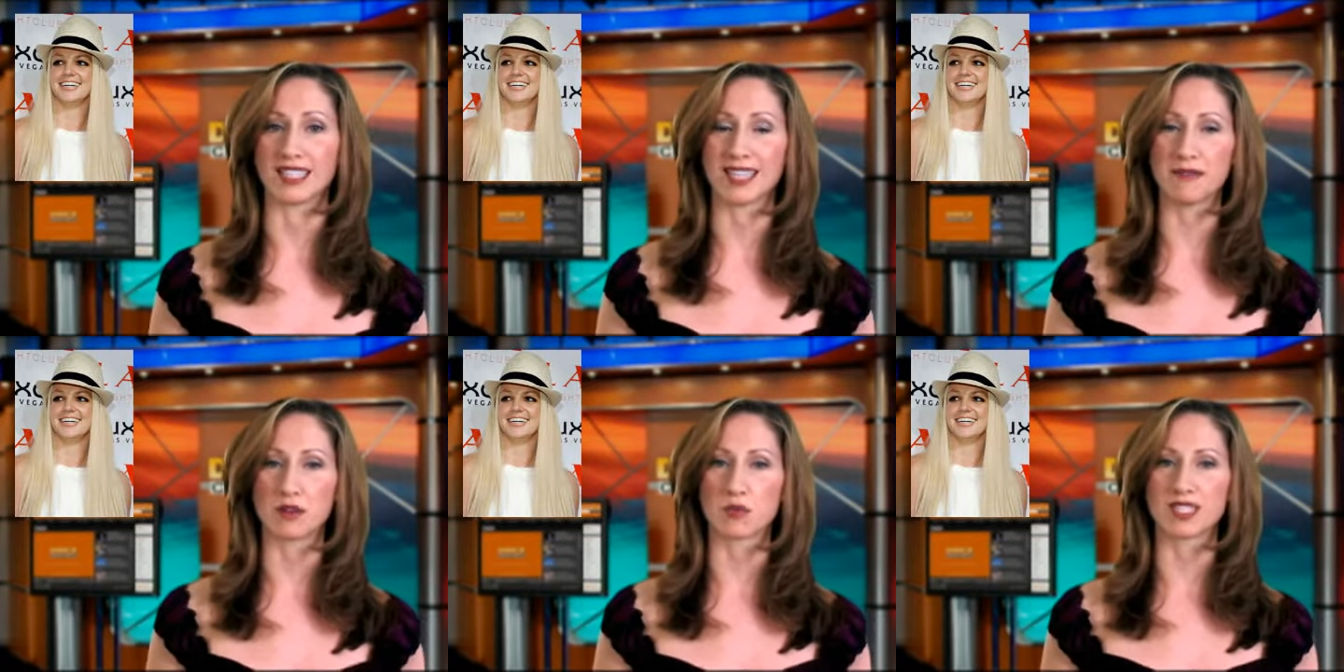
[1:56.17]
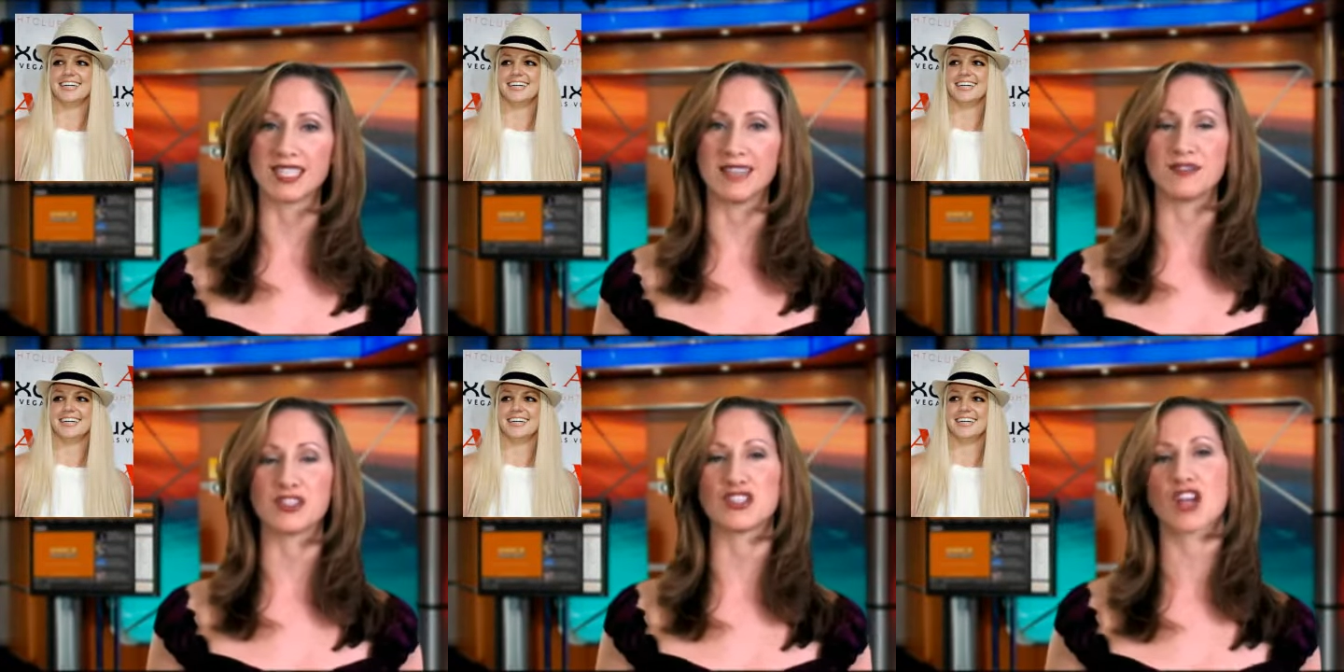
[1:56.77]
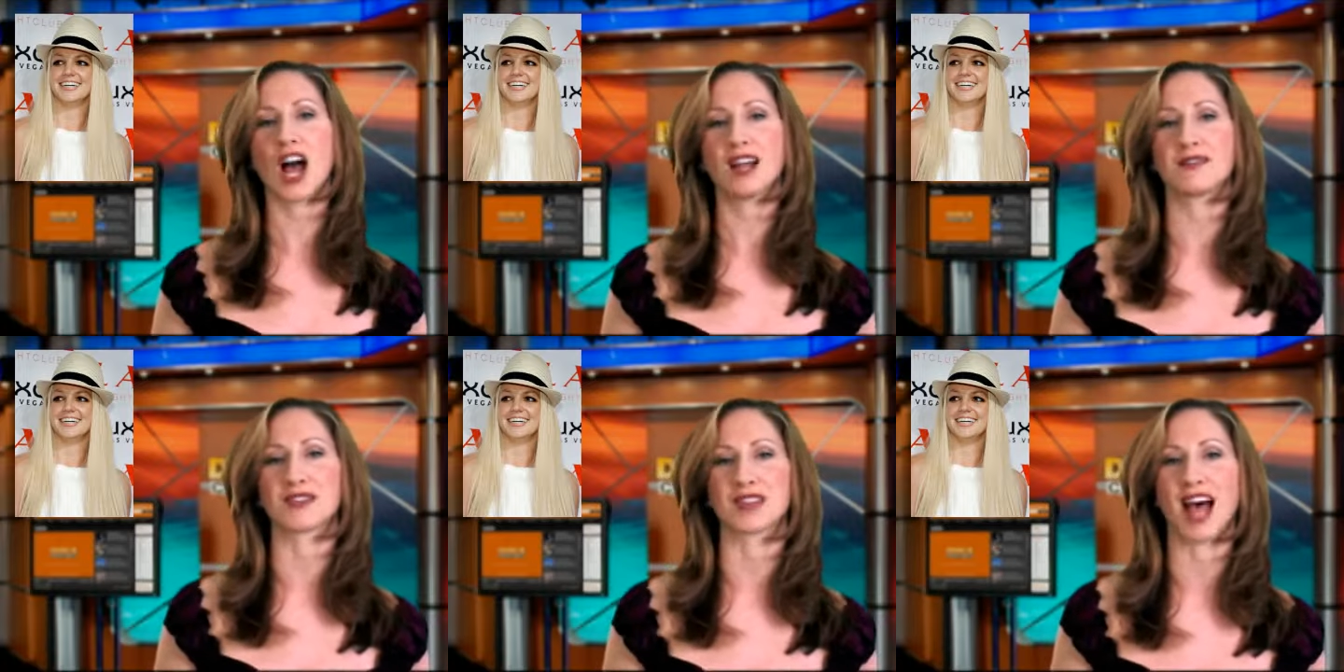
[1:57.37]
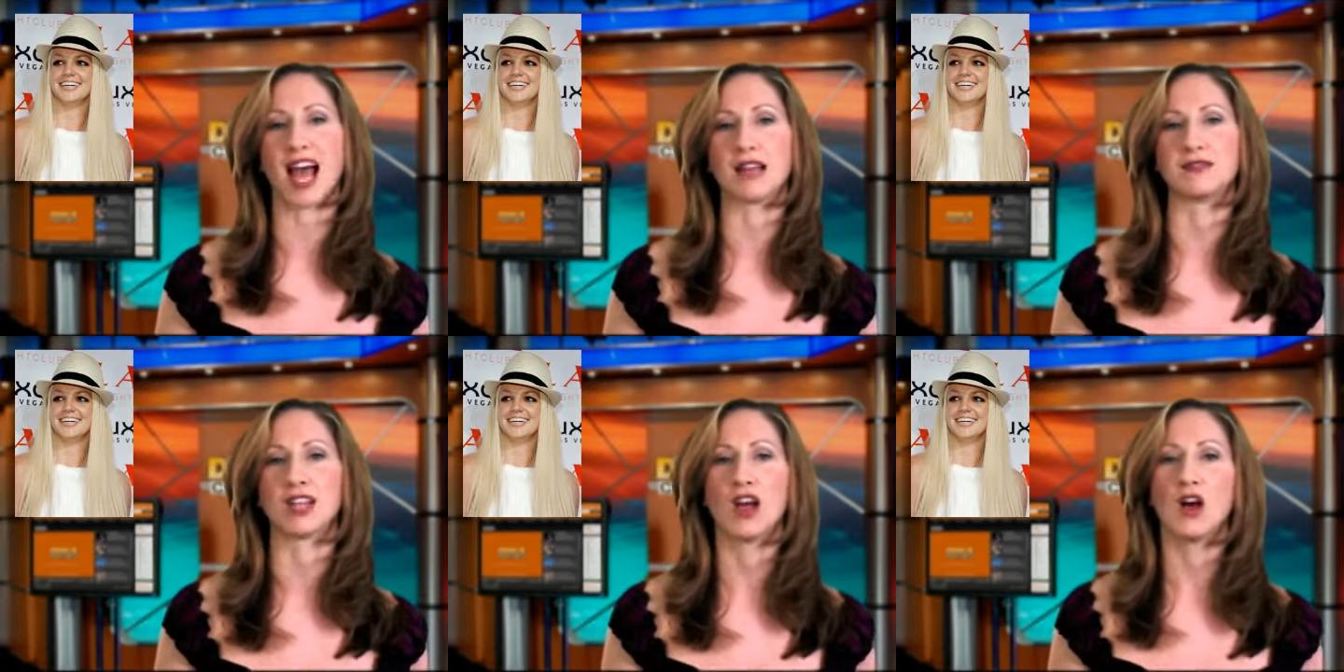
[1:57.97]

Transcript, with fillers: 7 received the shock of their lives